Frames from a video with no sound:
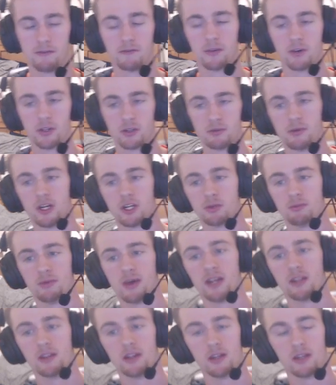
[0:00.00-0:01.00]
first
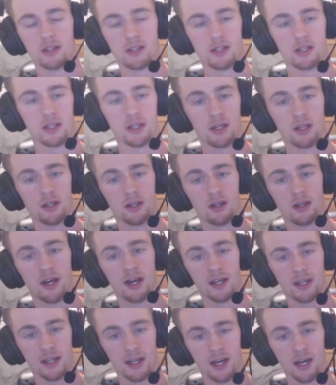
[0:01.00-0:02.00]
mousepad that
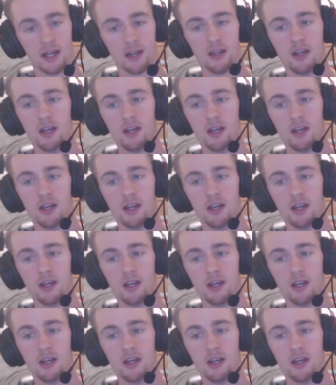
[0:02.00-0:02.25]
I got,